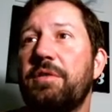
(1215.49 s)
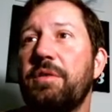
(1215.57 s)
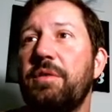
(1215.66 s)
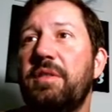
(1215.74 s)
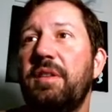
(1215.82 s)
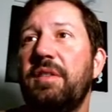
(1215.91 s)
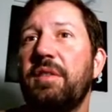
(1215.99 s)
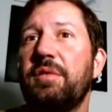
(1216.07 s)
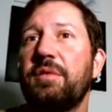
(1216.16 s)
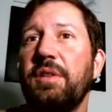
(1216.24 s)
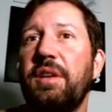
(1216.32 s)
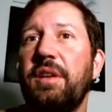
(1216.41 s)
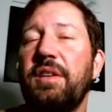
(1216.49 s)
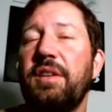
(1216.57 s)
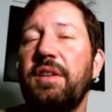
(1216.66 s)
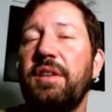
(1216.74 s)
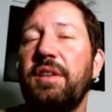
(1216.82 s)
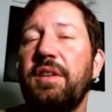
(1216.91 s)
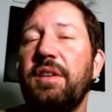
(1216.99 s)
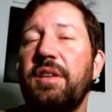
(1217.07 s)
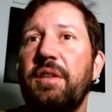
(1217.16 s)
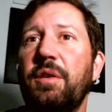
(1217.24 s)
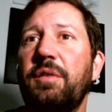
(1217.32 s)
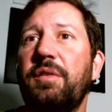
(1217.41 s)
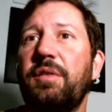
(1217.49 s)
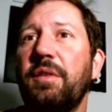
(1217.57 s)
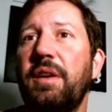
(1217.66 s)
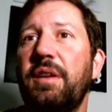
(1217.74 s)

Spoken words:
True decentralization means that no single